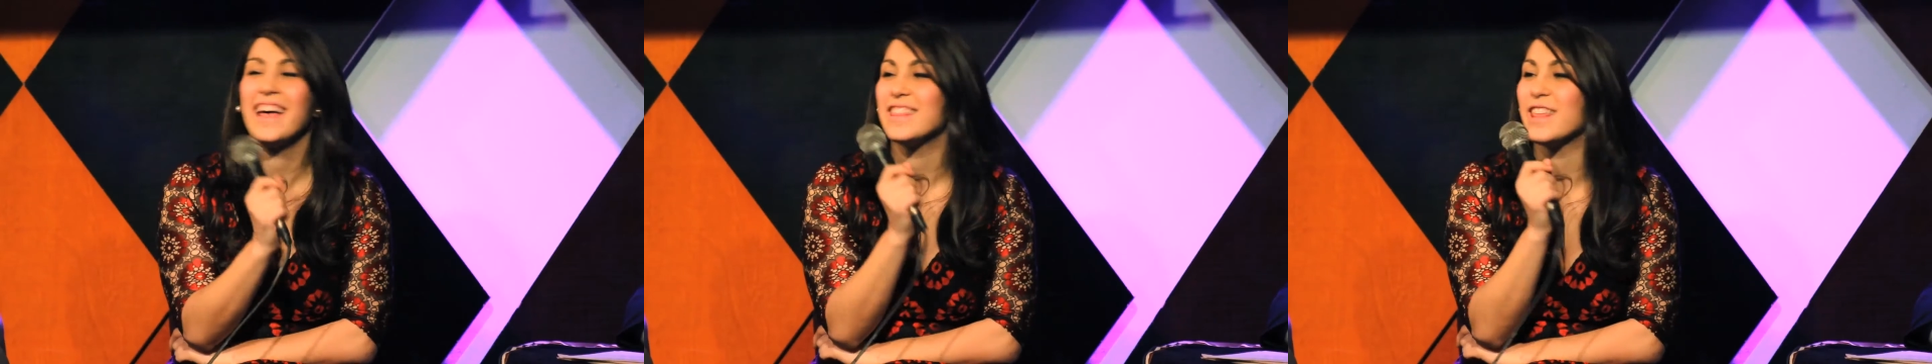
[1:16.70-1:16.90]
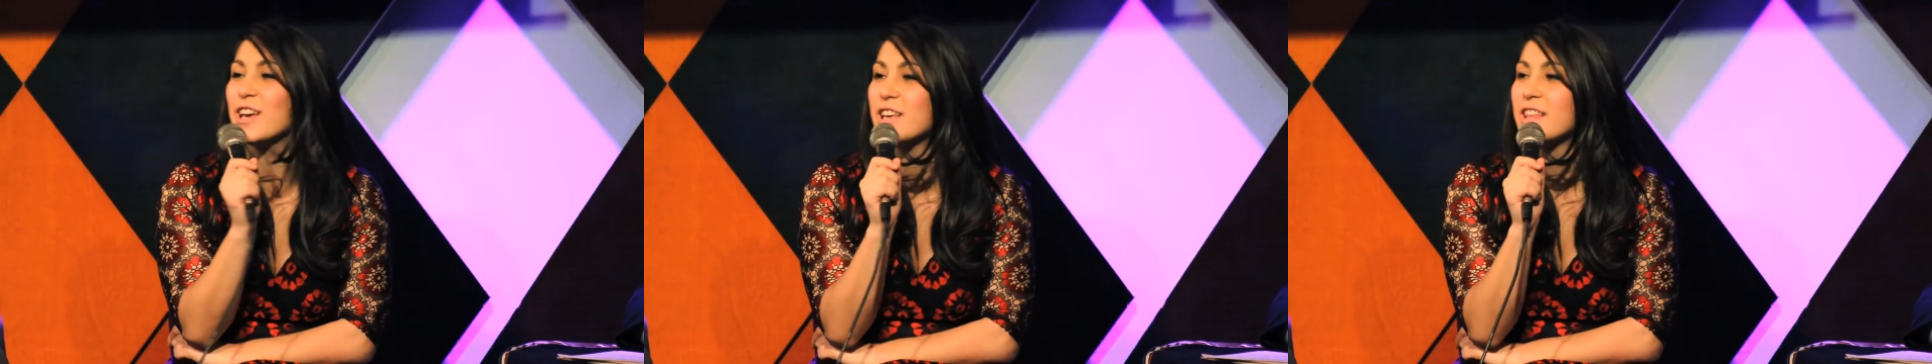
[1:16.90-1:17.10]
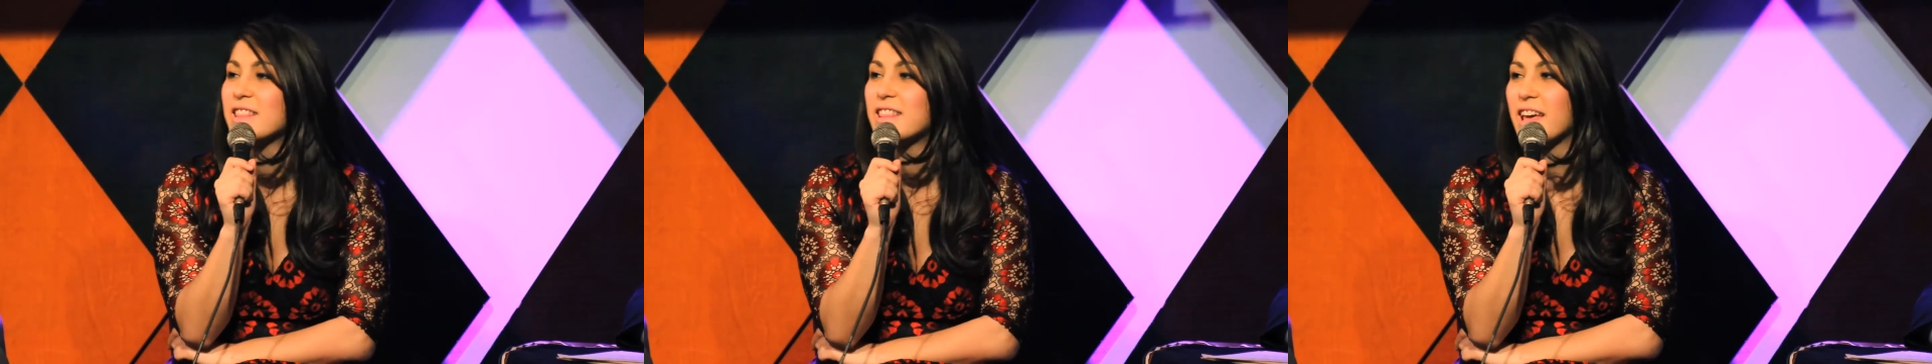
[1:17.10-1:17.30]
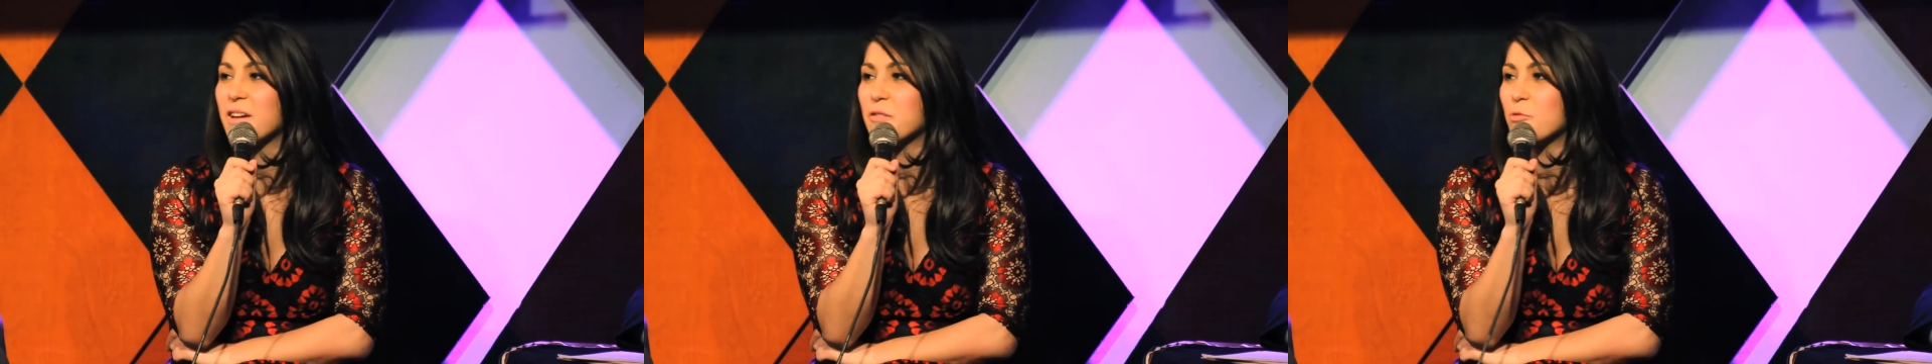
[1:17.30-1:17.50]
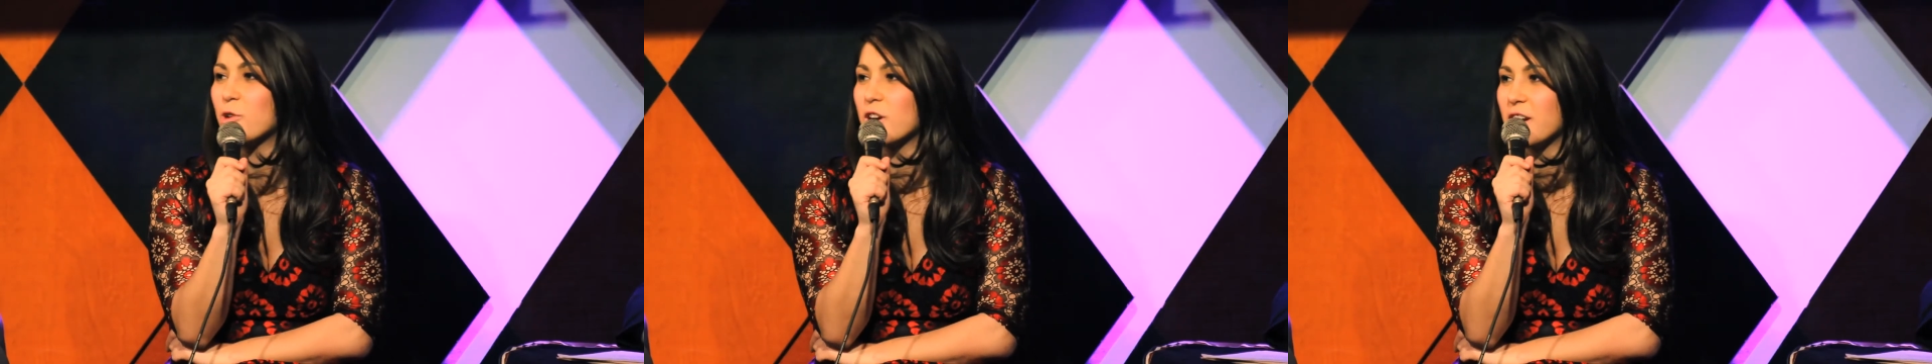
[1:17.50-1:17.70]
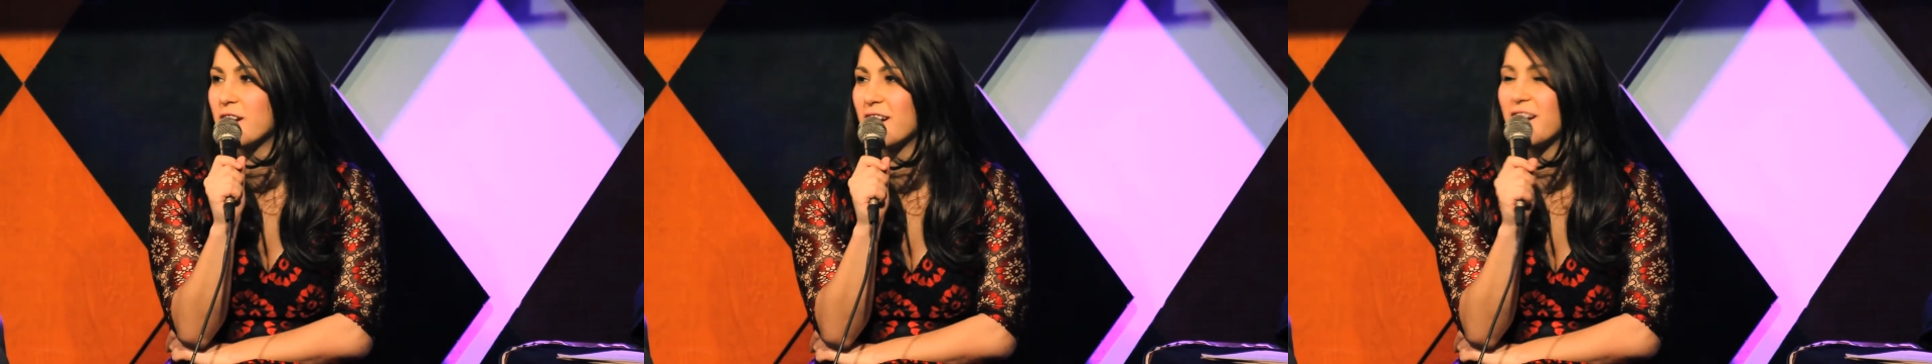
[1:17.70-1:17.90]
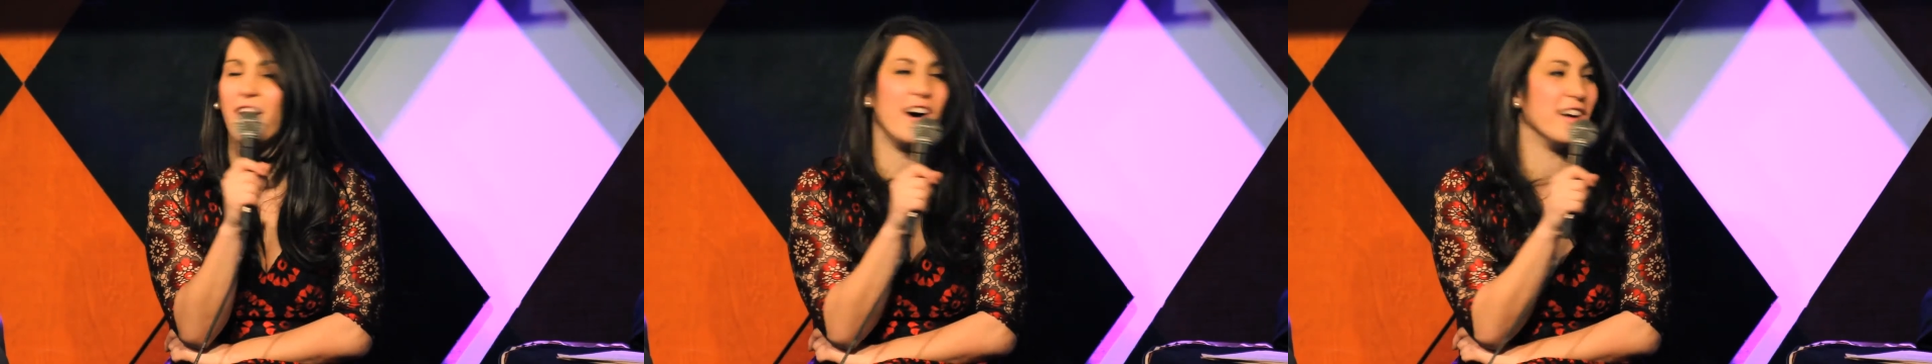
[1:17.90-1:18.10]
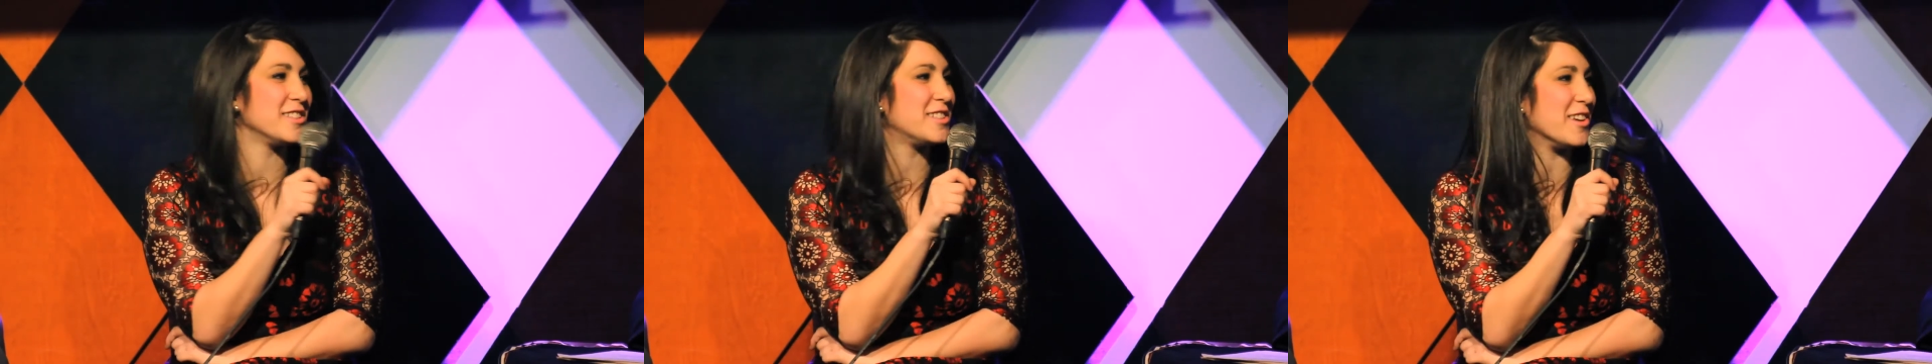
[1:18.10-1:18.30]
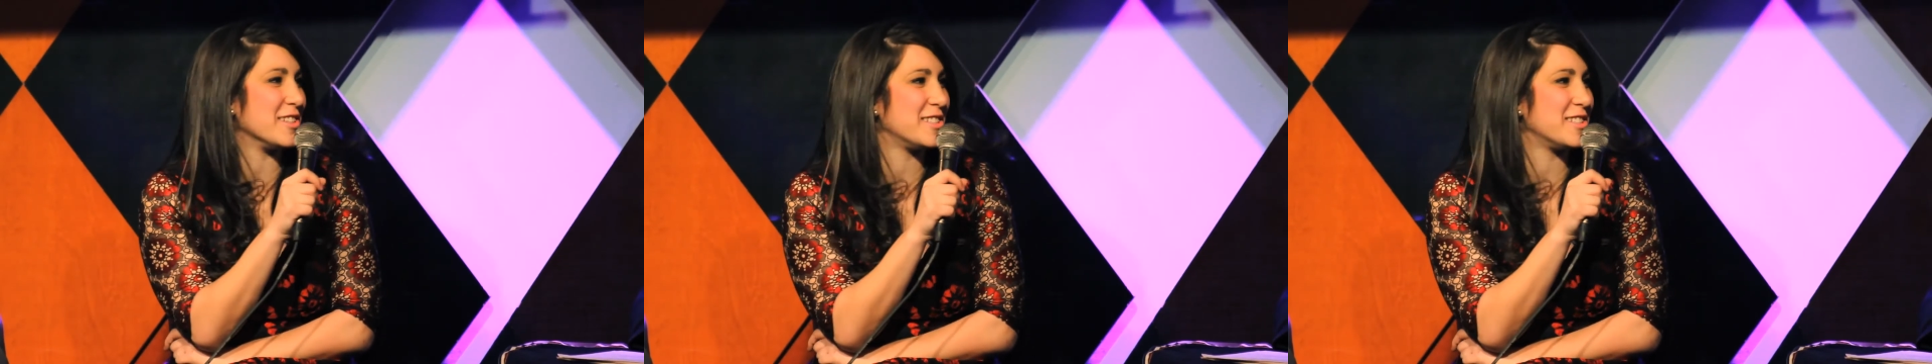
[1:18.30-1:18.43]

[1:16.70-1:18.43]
they were also